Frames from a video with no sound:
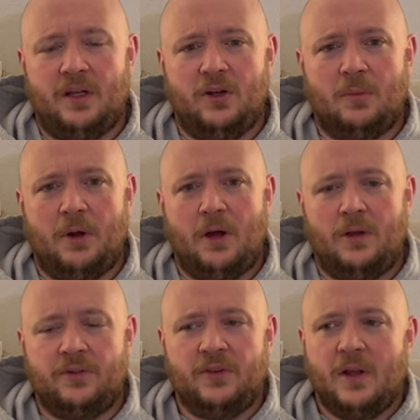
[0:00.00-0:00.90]
your
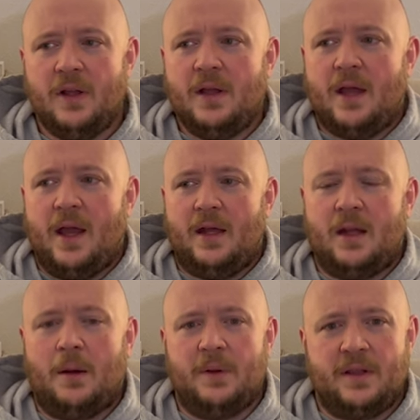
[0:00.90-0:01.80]
malls and
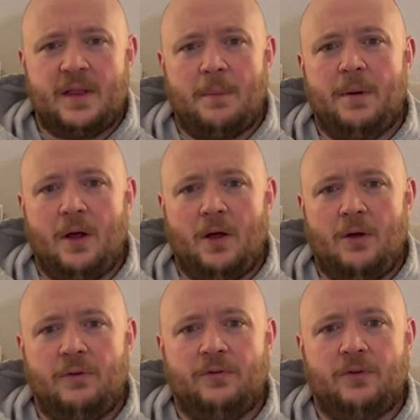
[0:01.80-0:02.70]
um, hit that
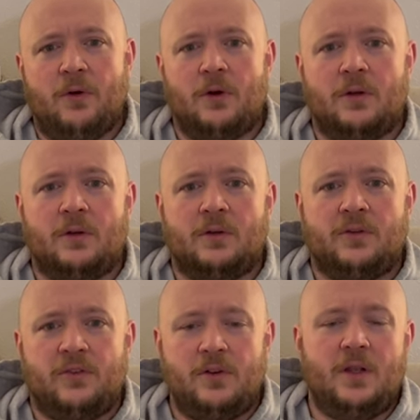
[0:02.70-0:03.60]
bell for
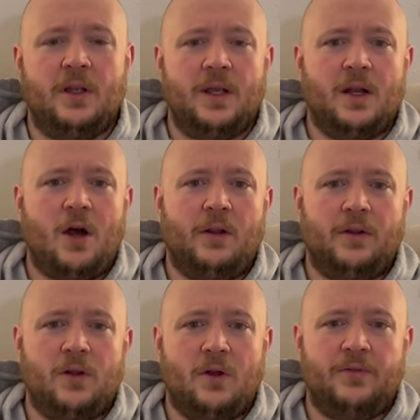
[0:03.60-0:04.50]
so you can get all the
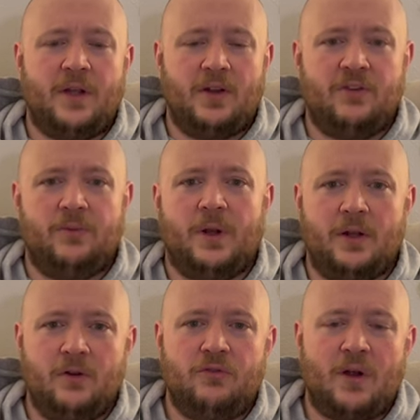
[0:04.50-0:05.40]
notifications when I
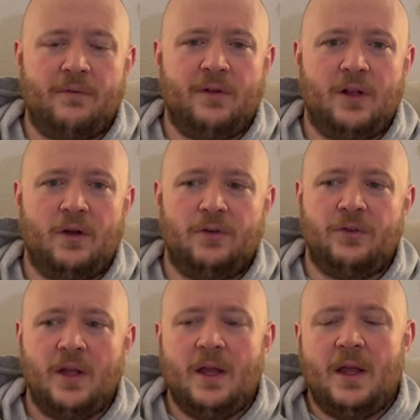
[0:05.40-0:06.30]
do drop videos.
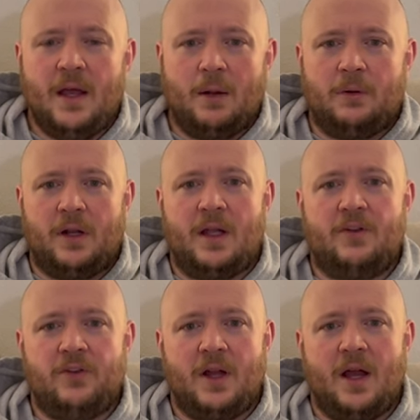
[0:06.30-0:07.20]
And I'm gonna catch
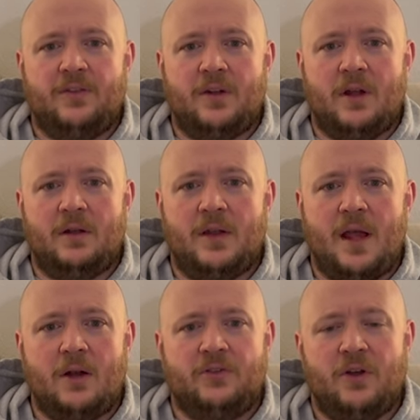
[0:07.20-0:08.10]
you guys in a day
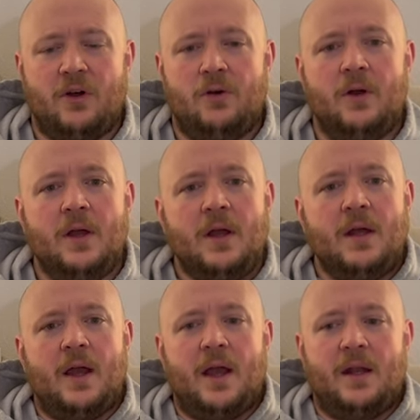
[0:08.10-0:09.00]
or so.
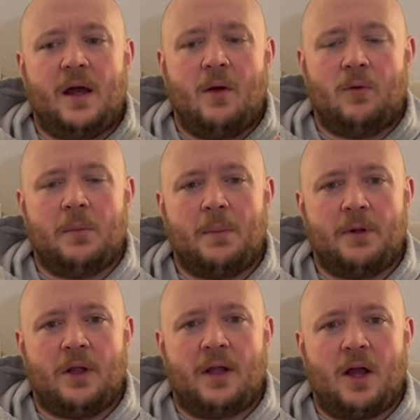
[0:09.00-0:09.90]
And uh, remember,
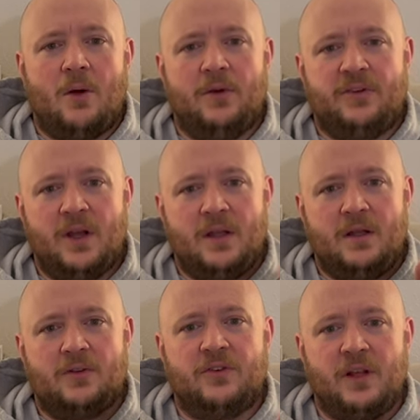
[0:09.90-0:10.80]
like I always say, your
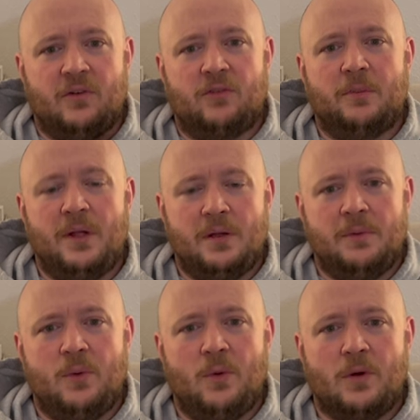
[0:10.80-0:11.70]
sneakers are made to be
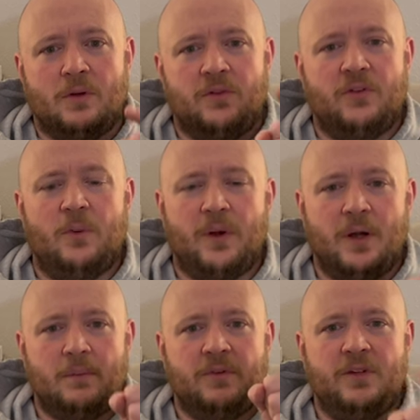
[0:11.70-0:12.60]
worn, so wear
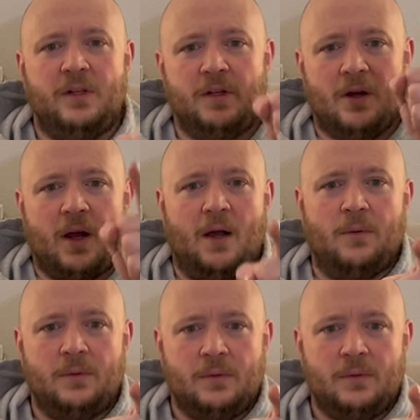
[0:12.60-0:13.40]
them. Senior out.